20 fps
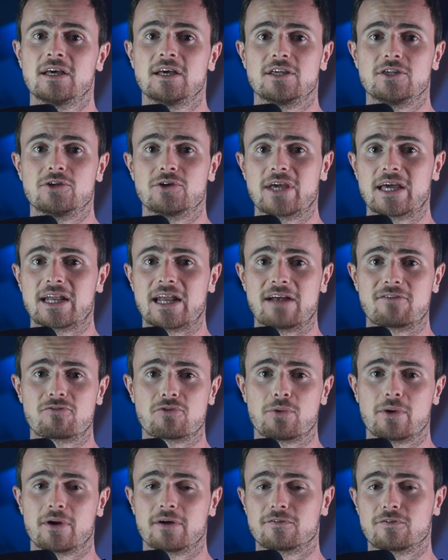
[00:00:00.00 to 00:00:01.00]
you get
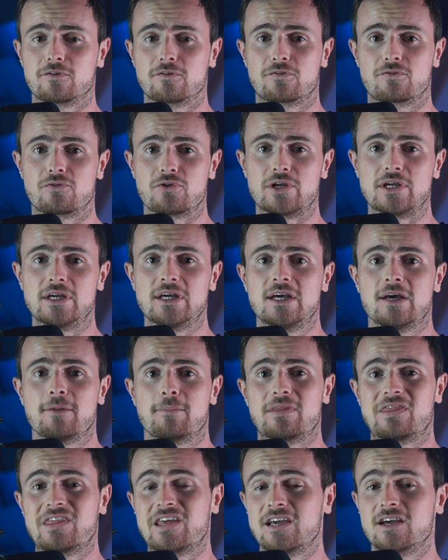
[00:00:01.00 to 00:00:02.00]
everywhere for free,
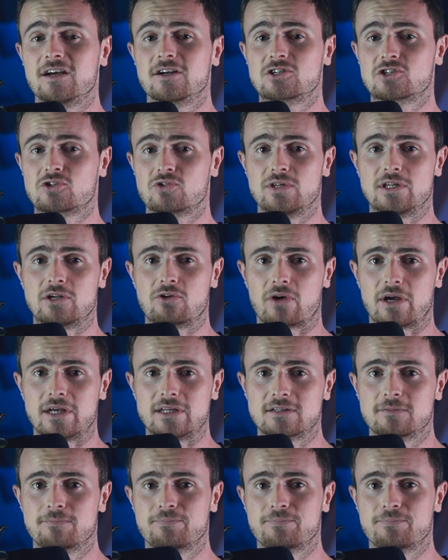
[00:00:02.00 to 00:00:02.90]
but they are truly great.